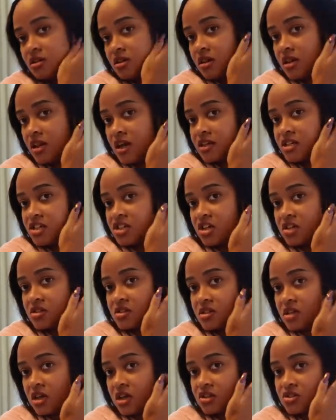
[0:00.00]
larger
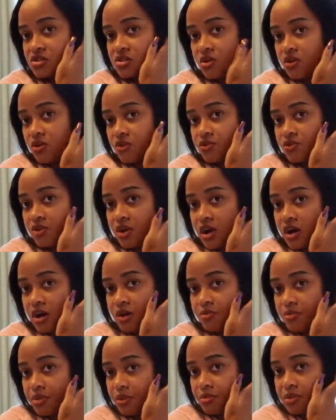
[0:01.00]
size of
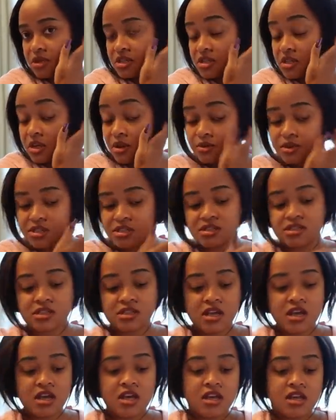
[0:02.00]
paper towels
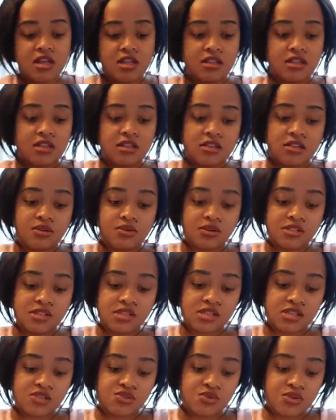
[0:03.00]
than the
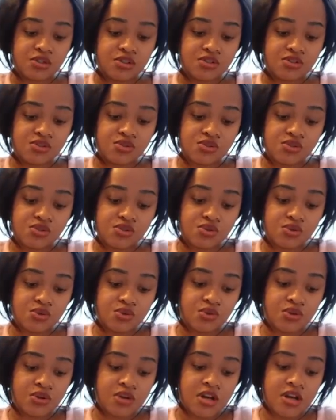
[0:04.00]
ones that we're used
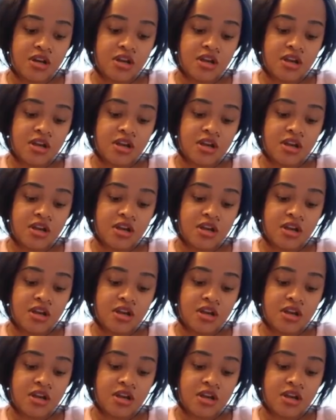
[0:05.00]
to.